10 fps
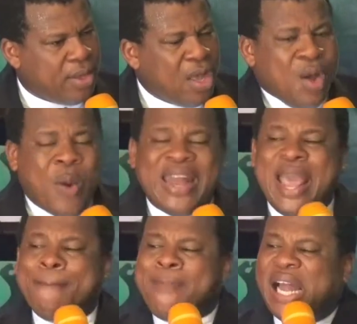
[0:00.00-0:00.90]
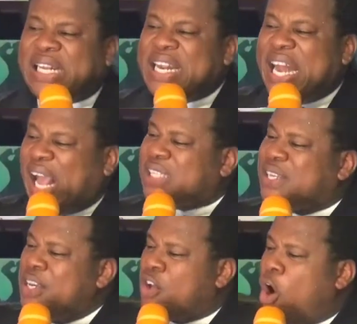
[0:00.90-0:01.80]
When a man delights in
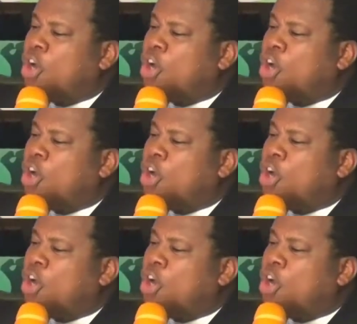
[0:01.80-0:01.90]
God,